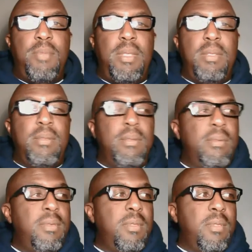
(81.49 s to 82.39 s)
And,
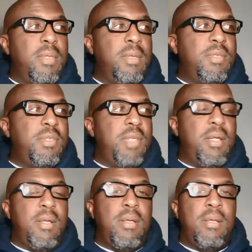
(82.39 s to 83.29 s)
you know, they'll
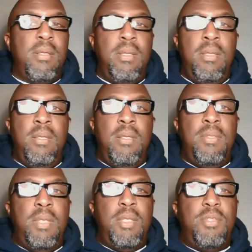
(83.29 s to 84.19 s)
share
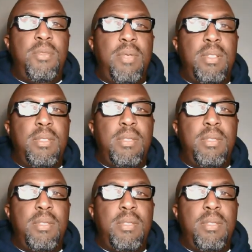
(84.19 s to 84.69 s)
the issue at the